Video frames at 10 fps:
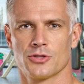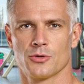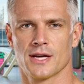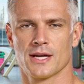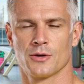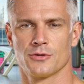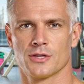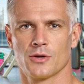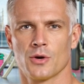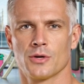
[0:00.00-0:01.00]
to a
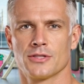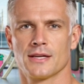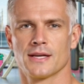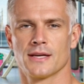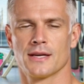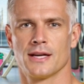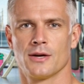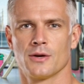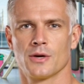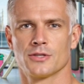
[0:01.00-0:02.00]
healthier heart,
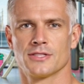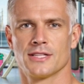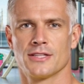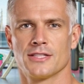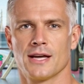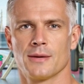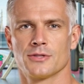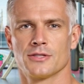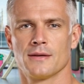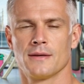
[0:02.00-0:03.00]
here are 6 steps.